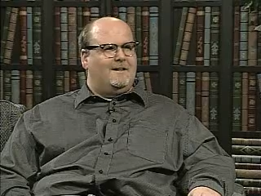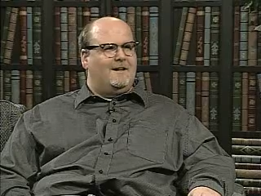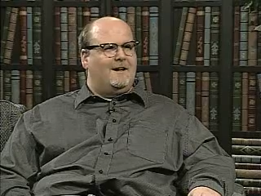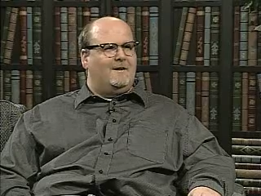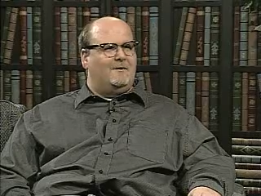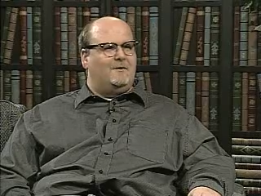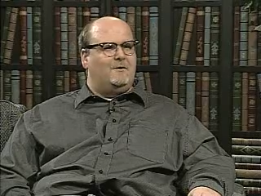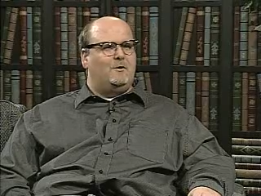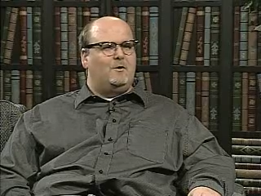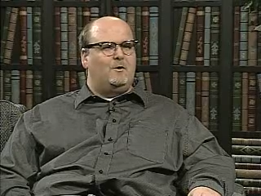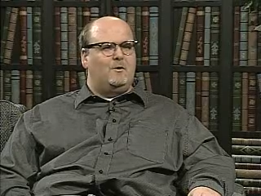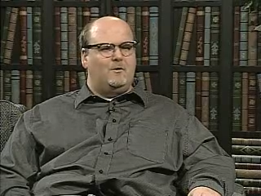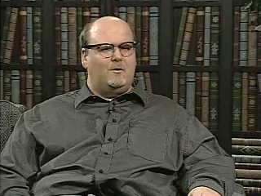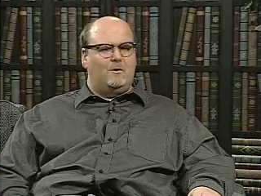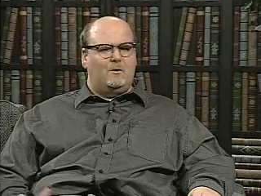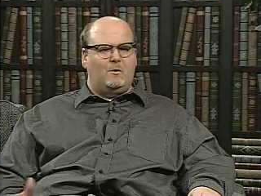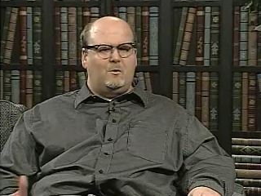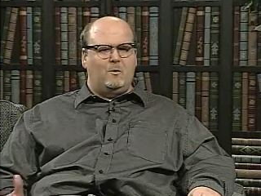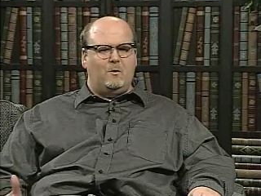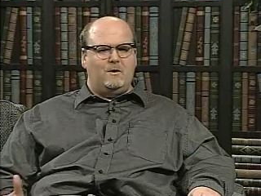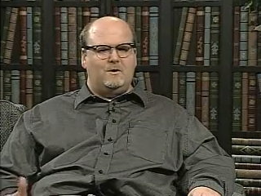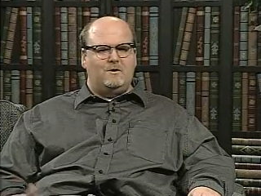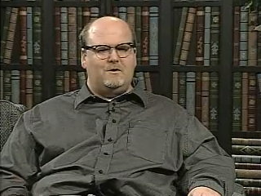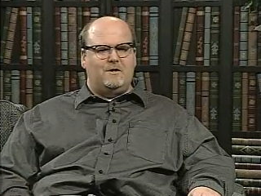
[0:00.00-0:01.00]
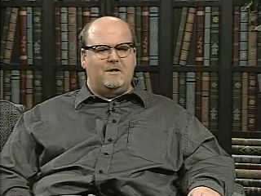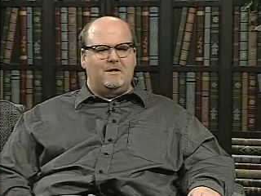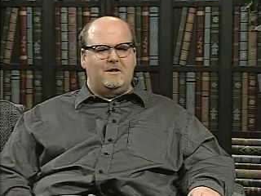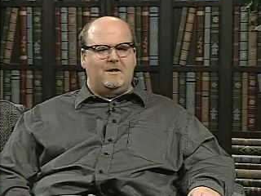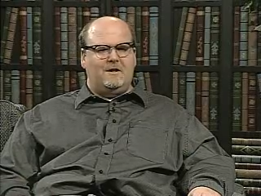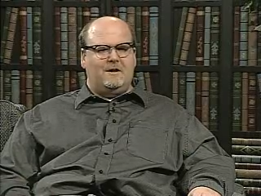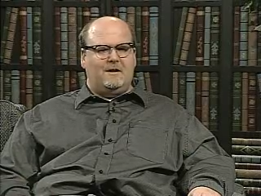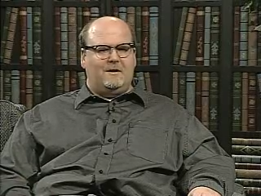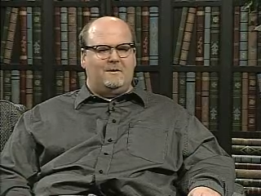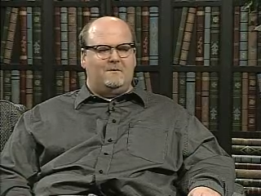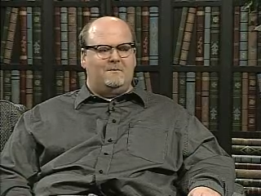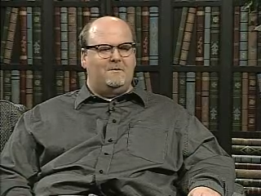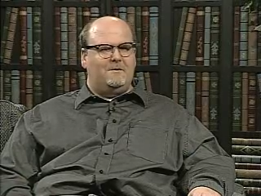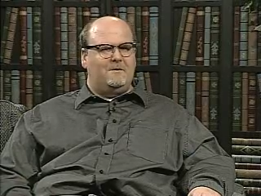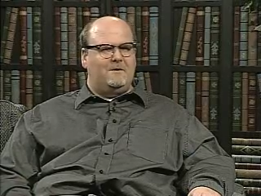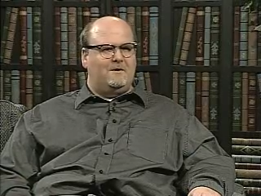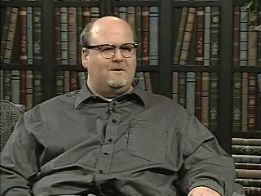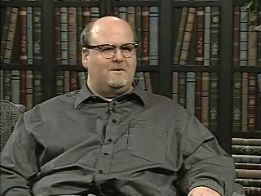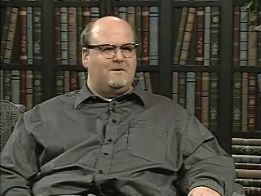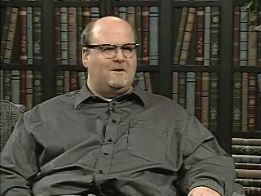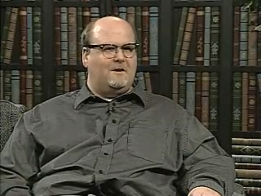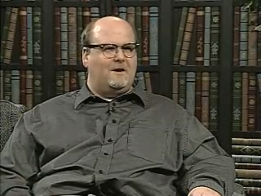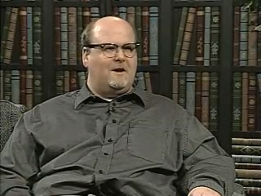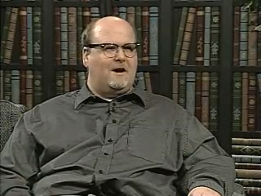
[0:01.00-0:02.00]
Yeah, they're always
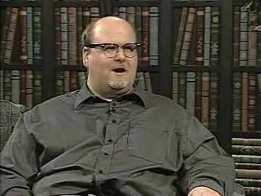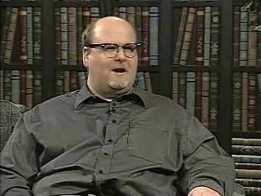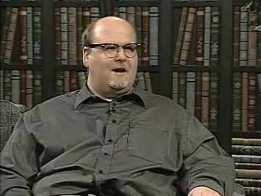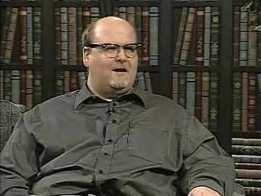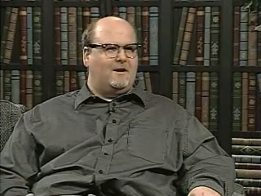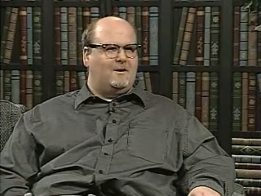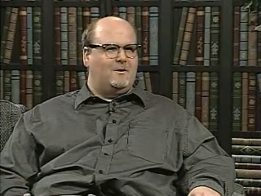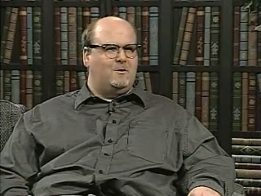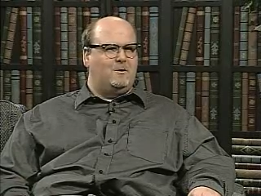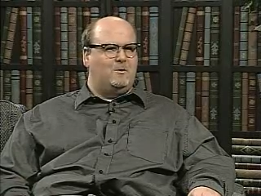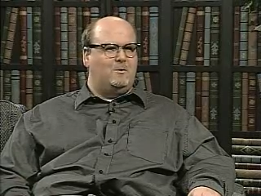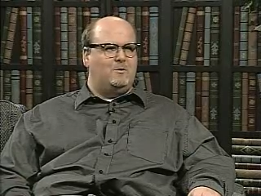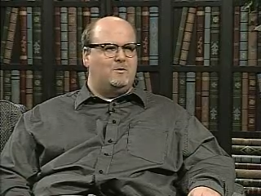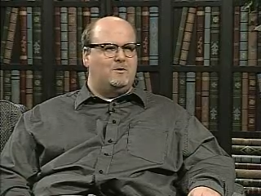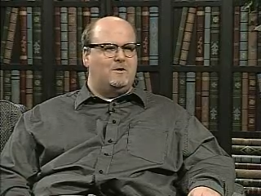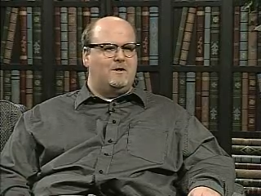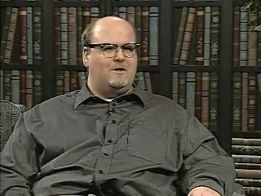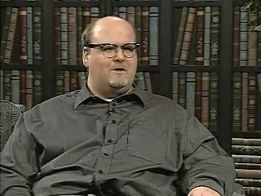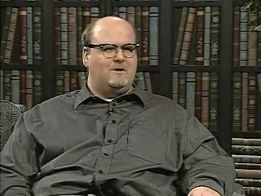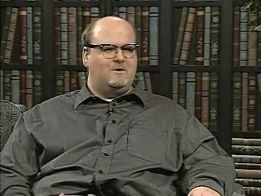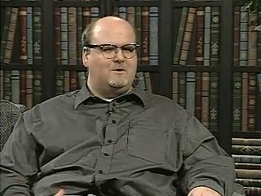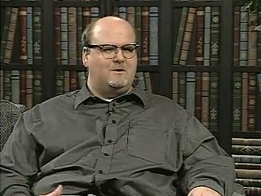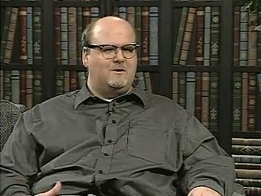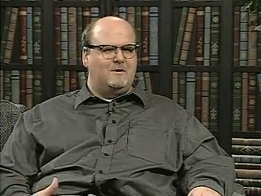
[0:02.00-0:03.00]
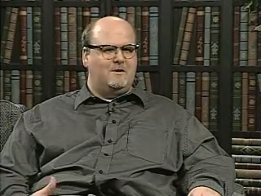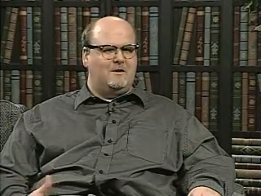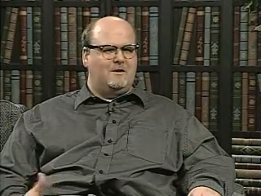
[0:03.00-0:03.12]
the guy who is